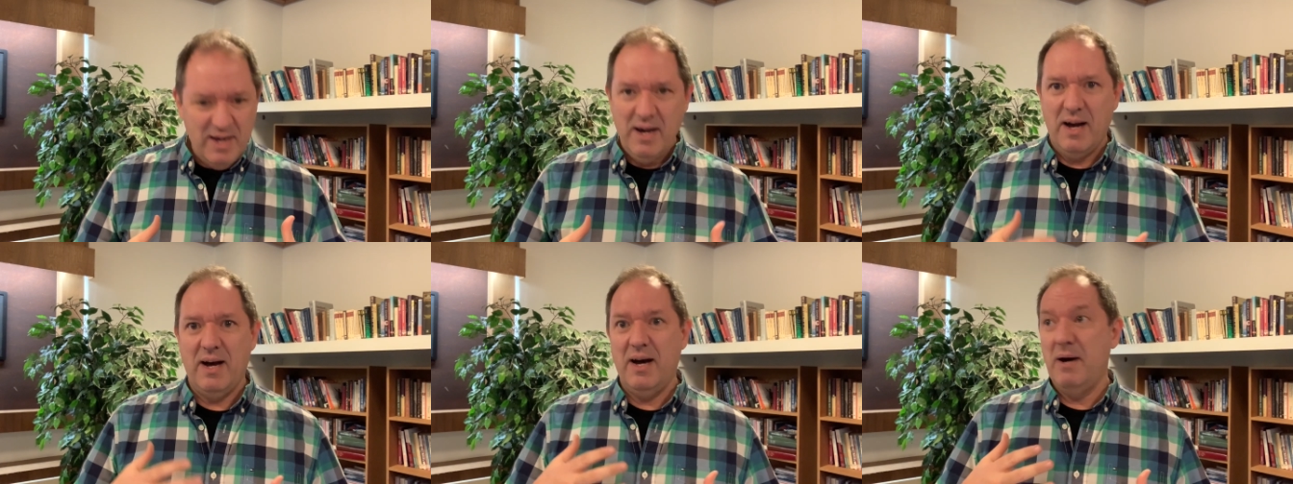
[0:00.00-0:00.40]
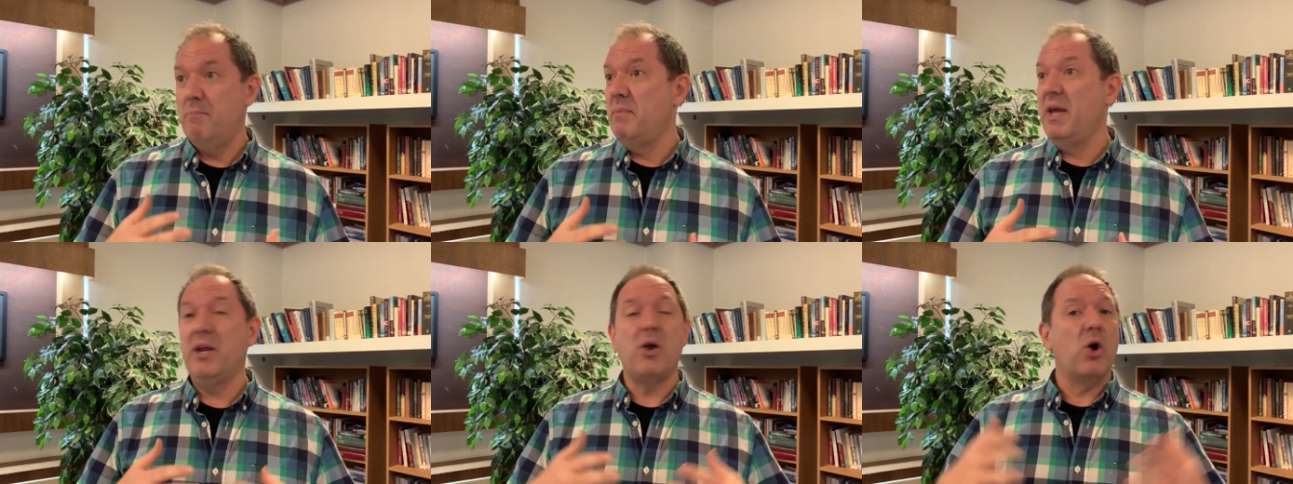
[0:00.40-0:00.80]

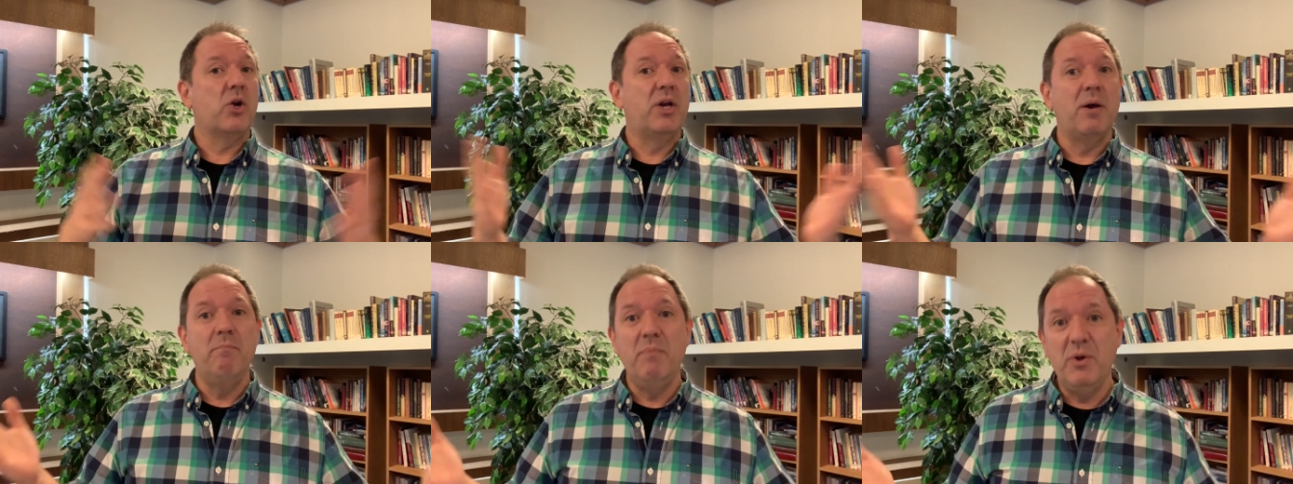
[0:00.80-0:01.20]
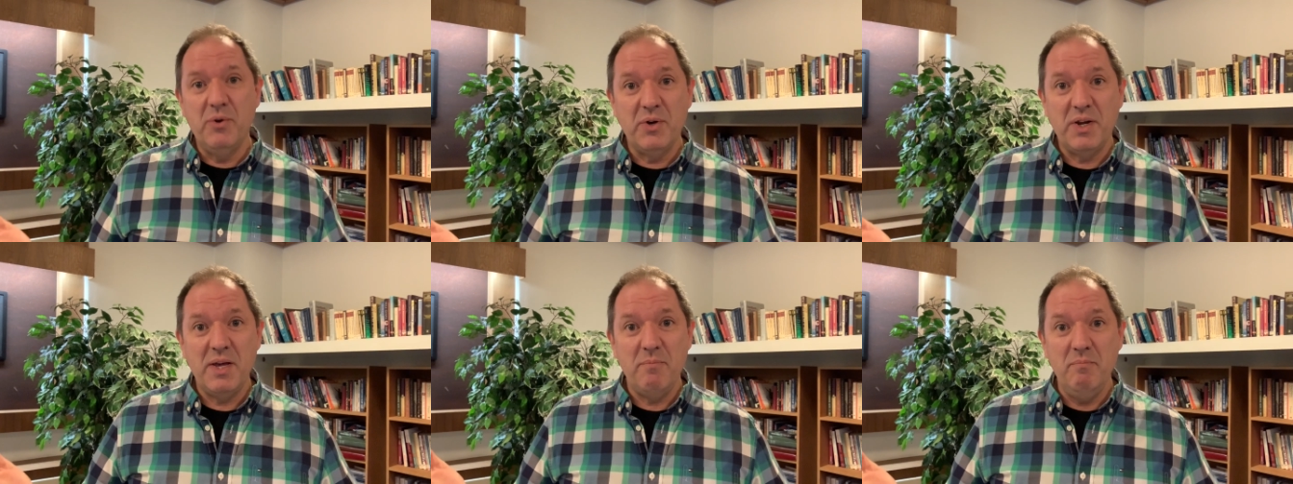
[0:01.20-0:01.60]
in our
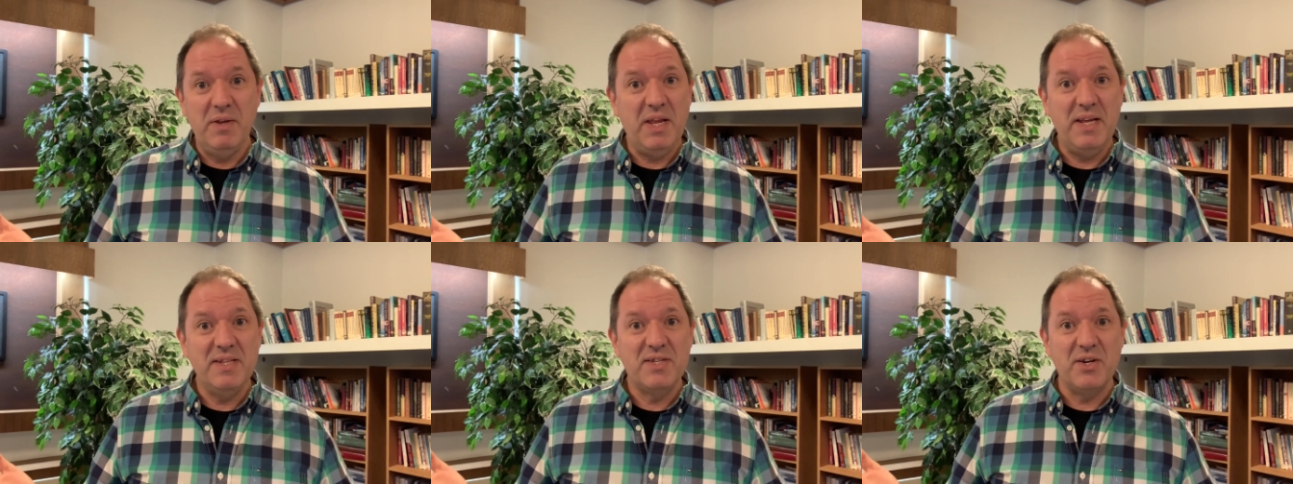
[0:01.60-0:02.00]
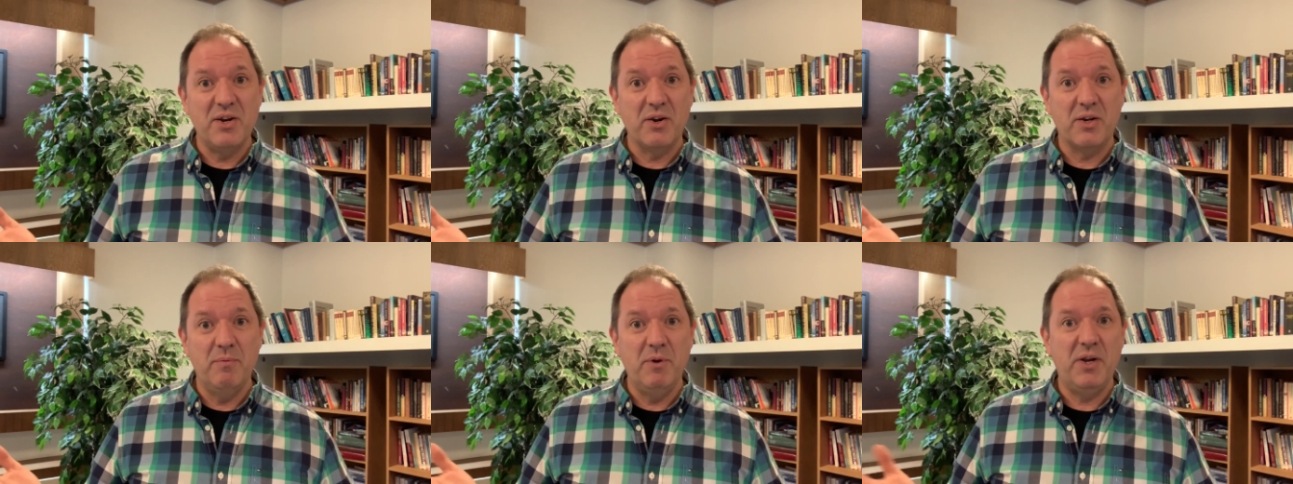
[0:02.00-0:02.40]
community, needs in our
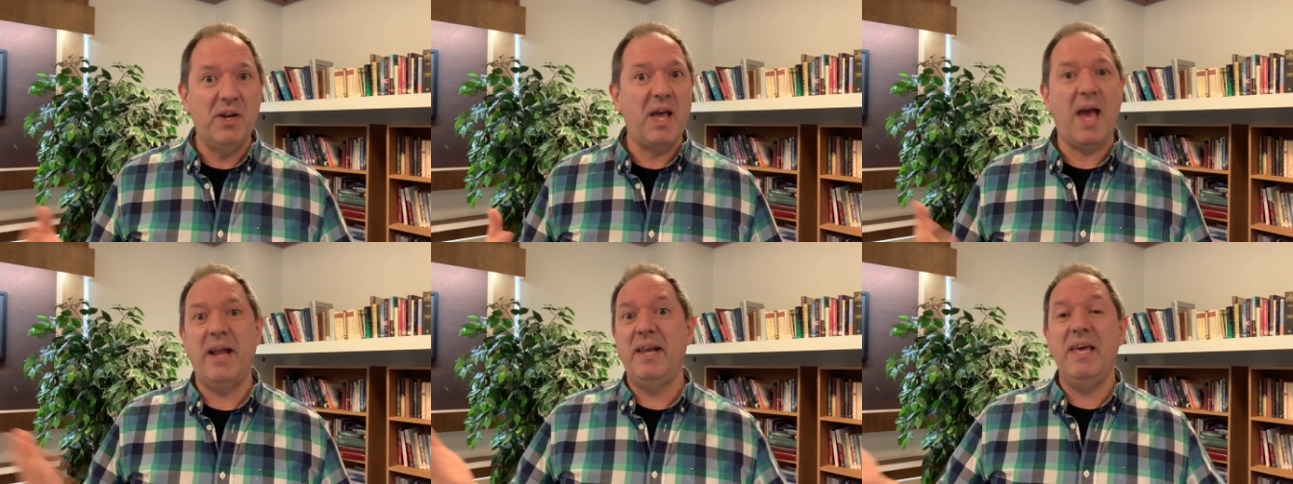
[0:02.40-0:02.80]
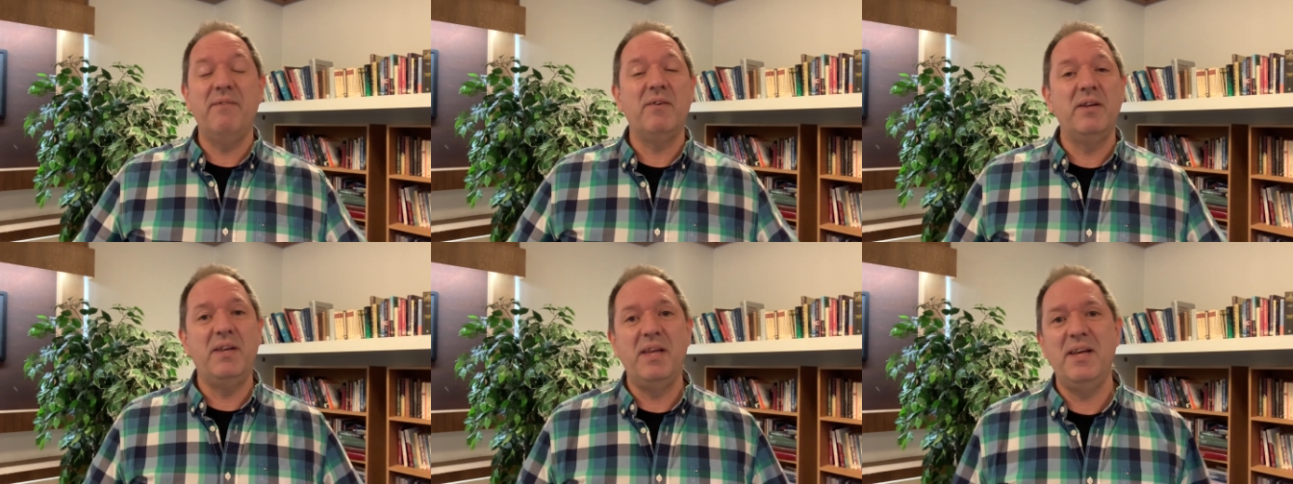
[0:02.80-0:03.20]
community, and
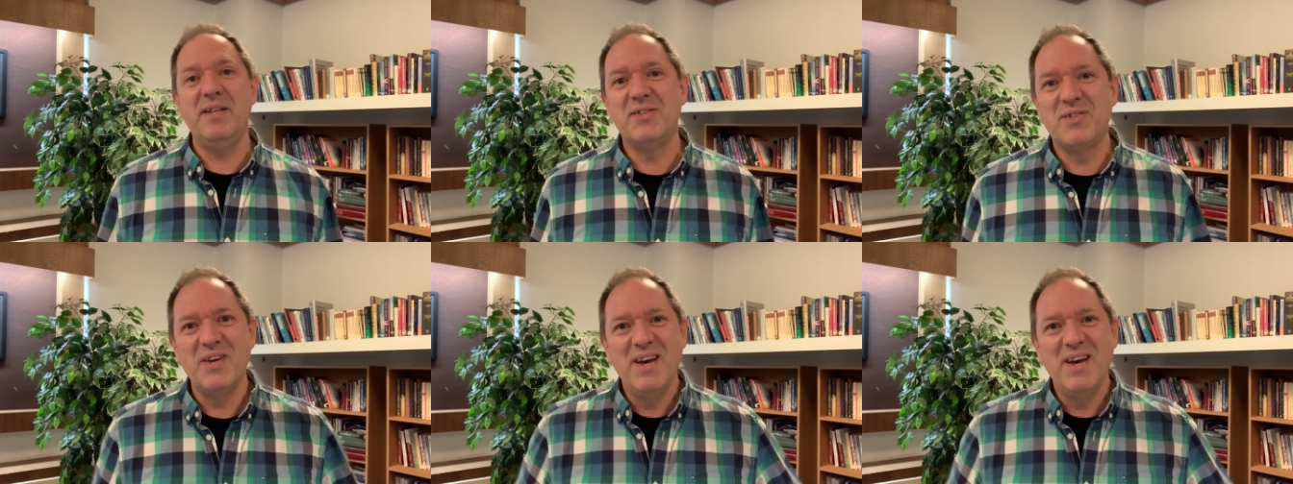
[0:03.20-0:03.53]
even needs